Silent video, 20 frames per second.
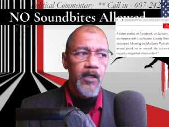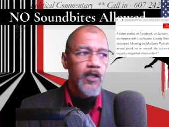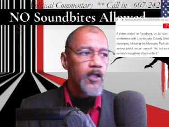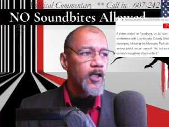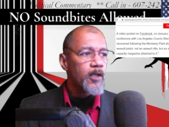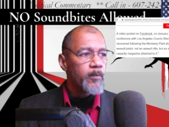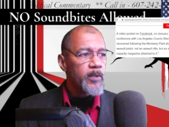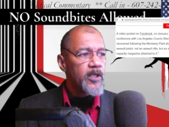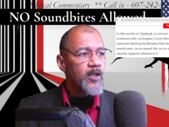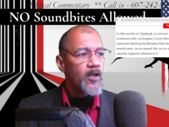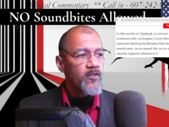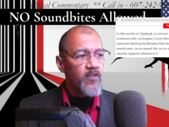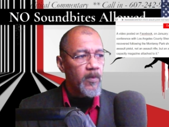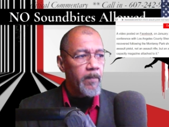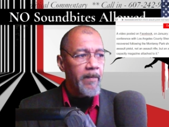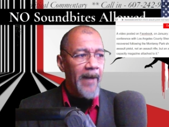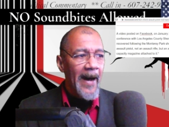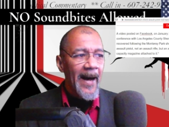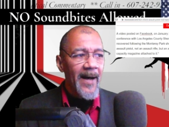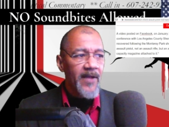because a
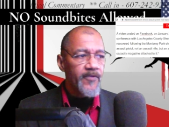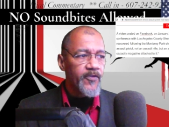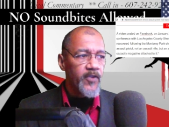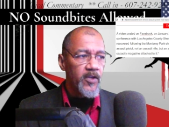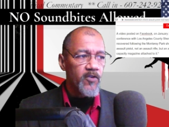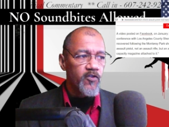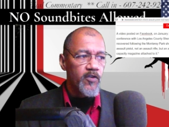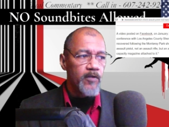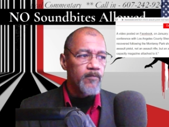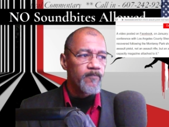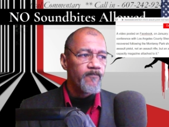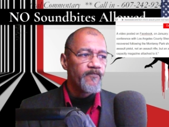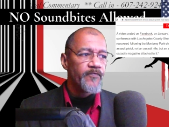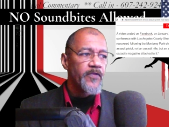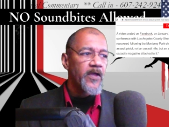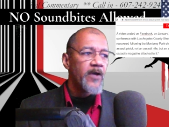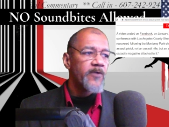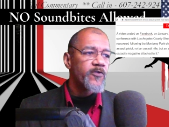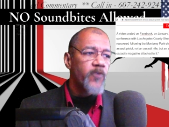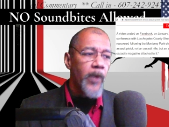politician
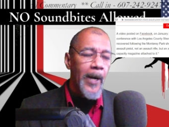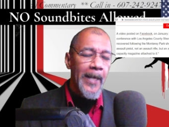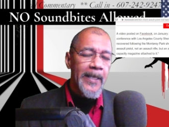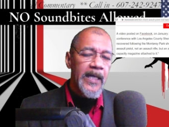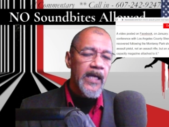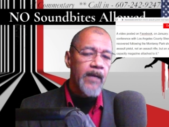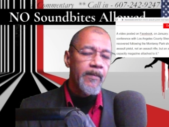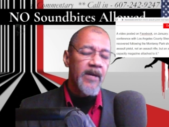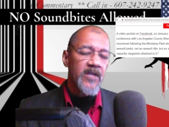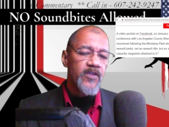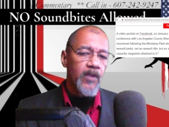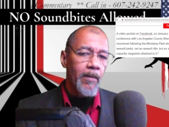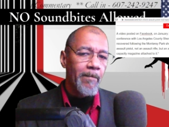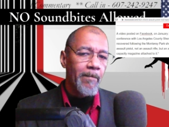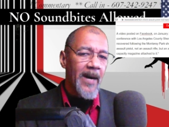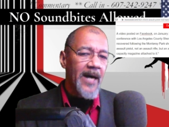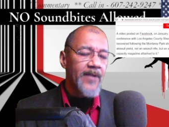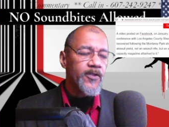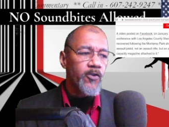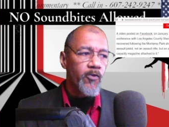talking about the
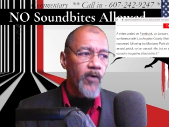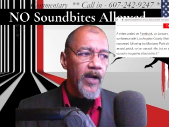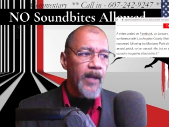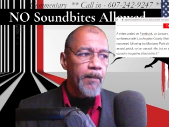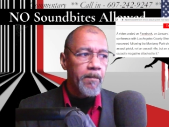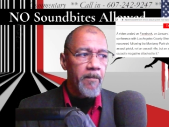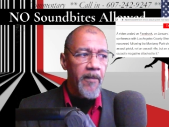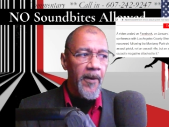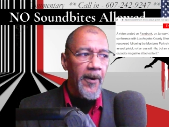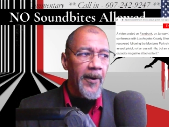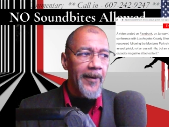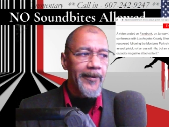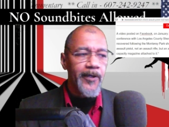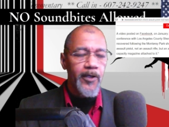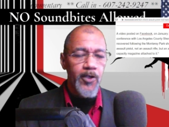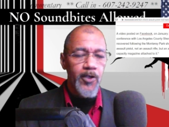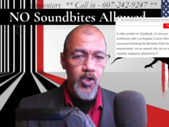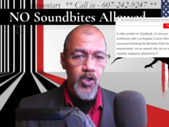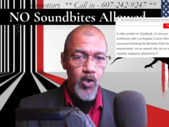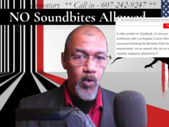Monterey Park
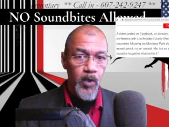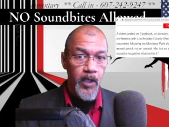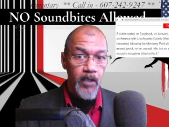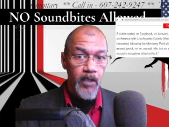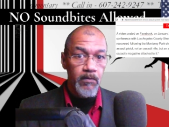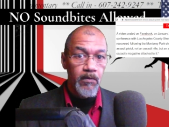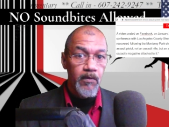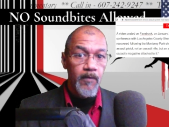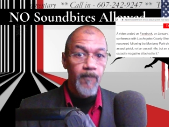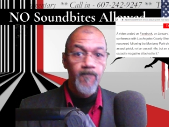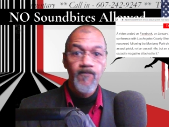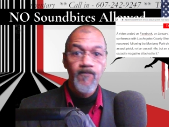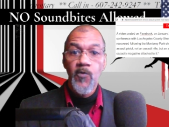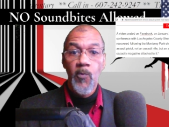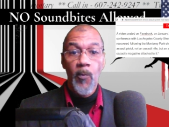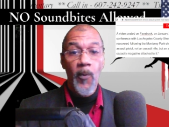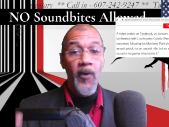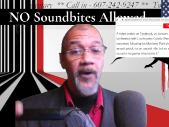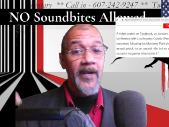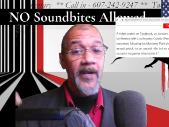shooting,
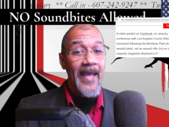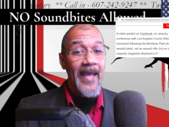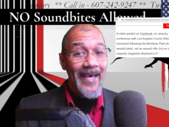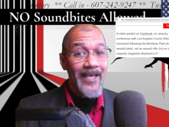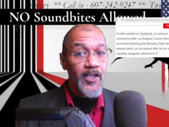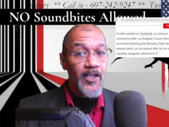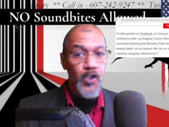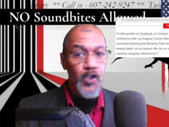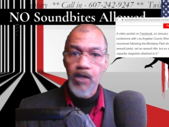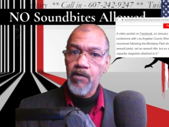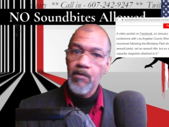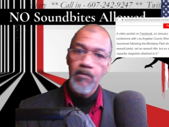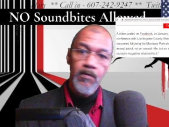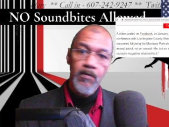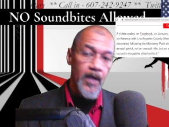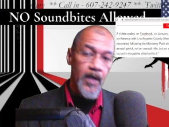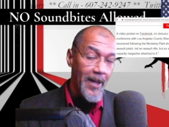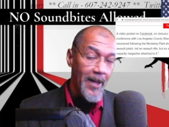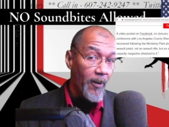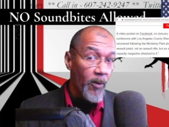where an Asian,
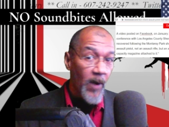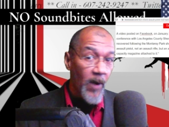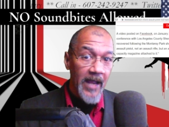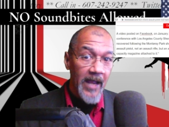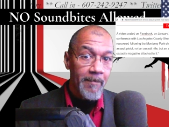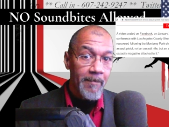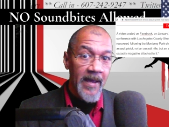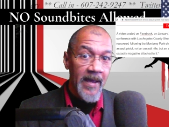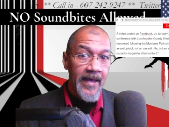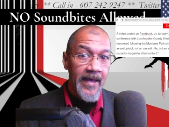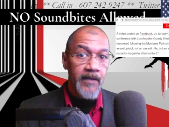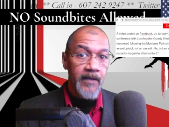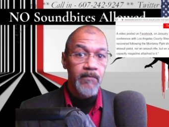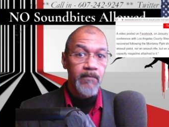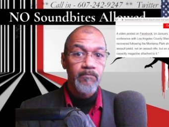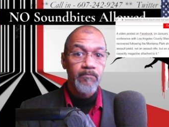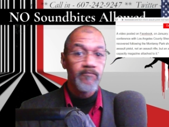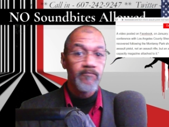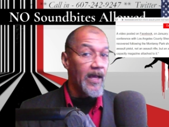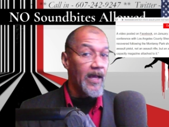not a white man,
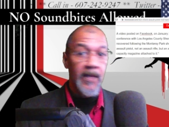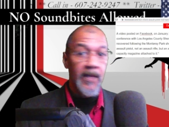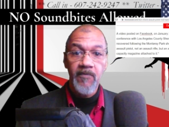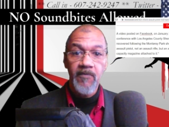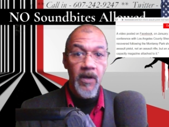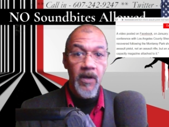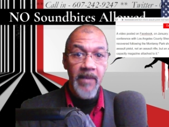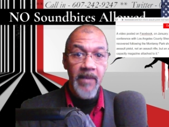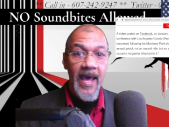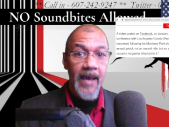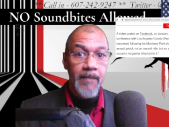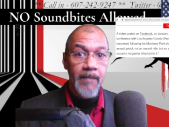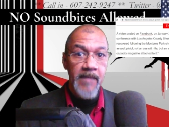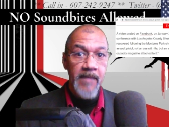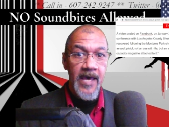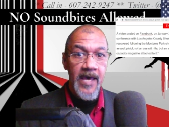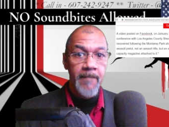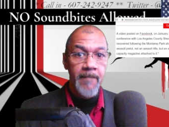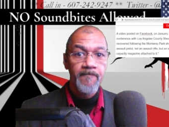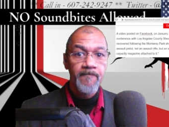not even a black
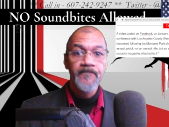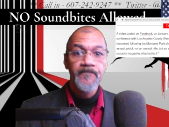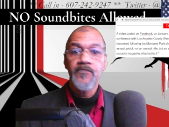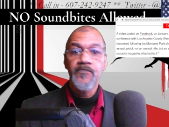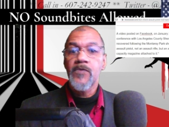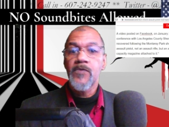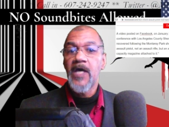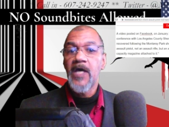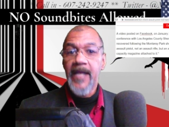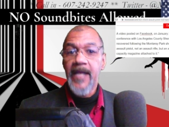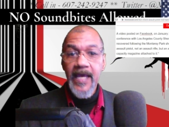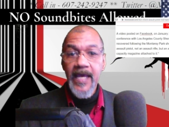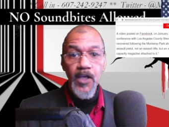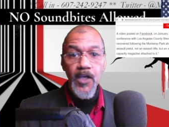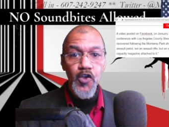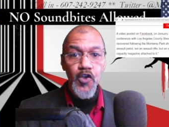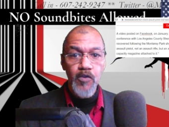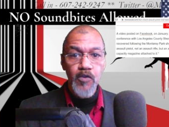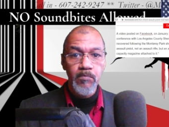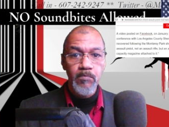man, an
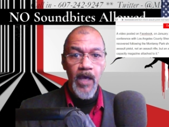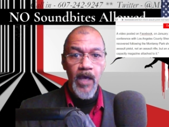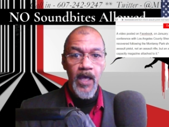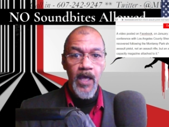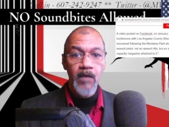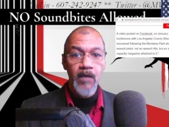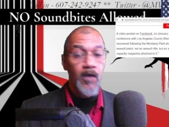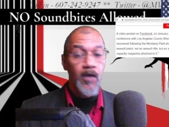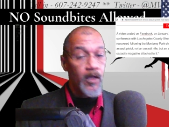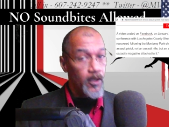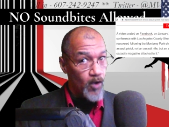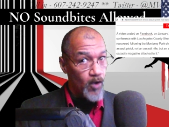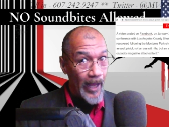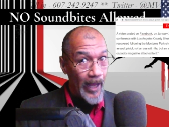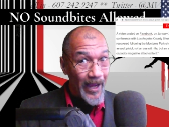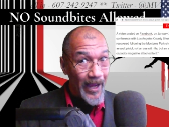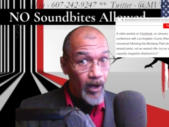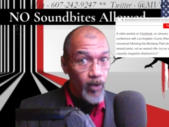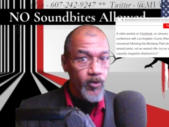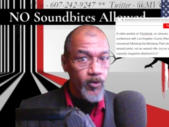Asian man, an
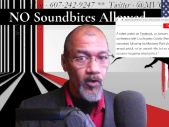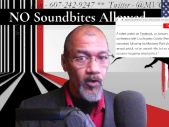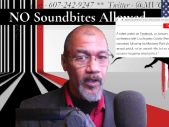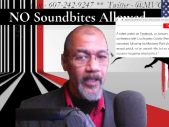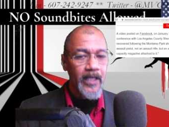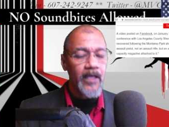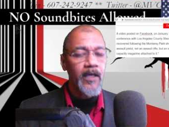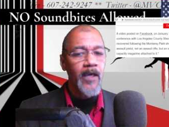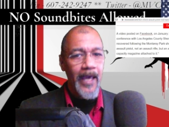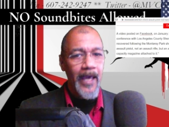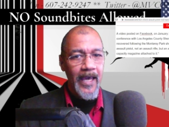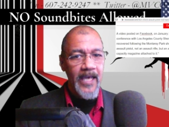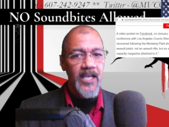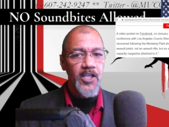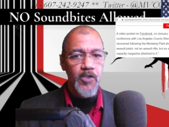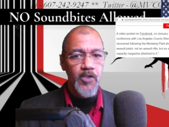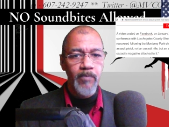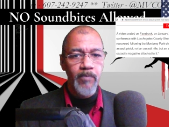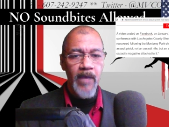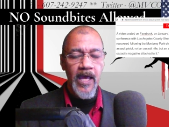elderly
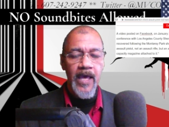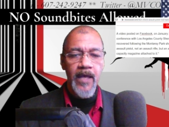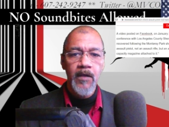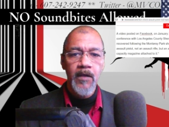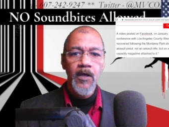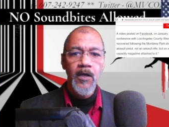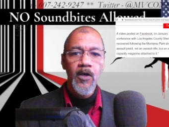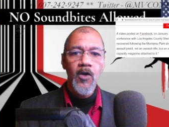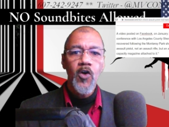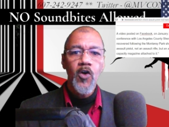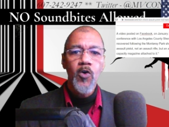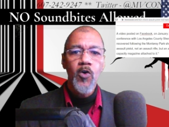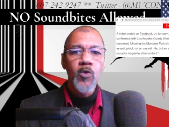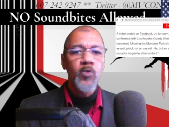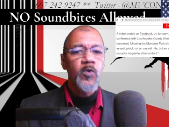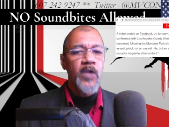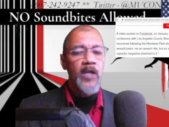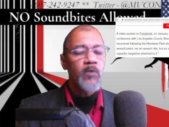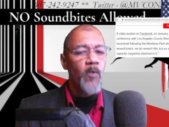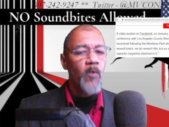Asian man, who
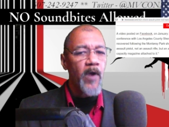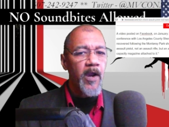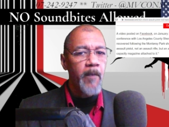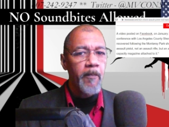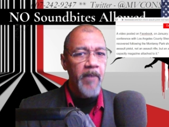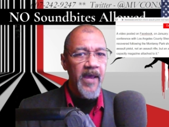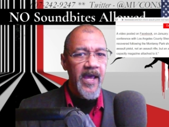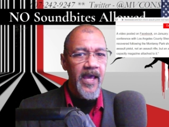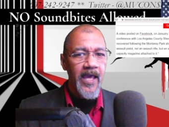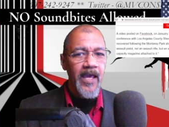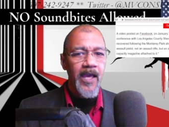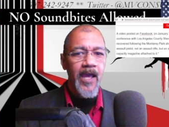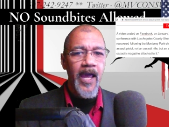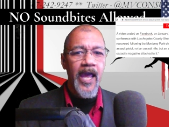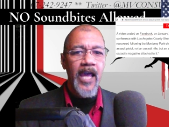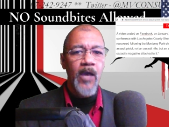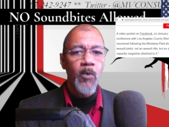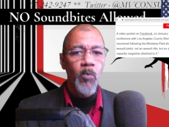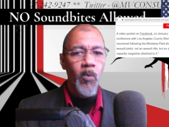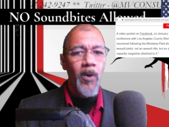didn't want to pay
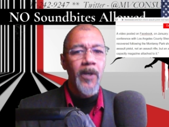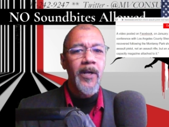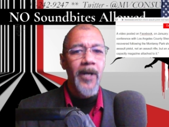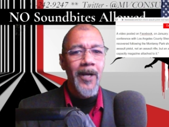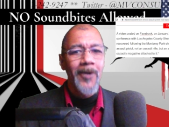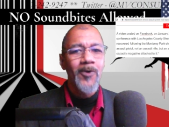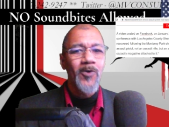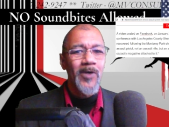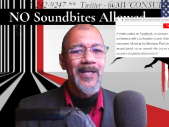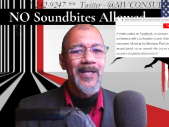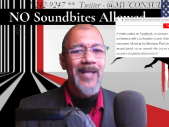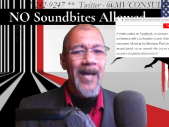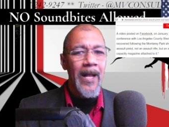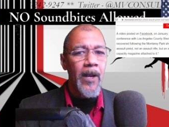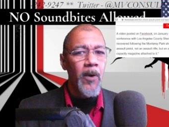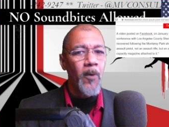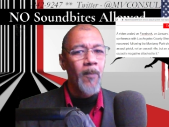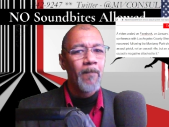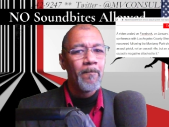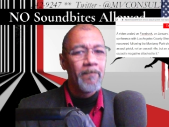a
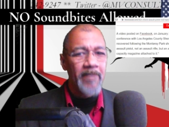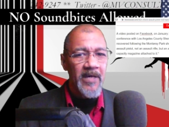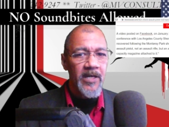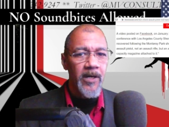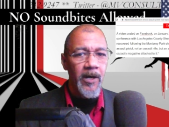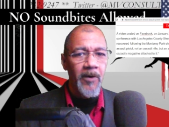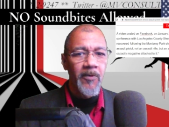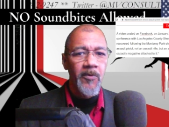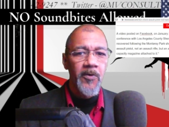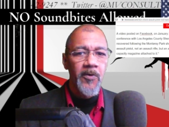$100 bill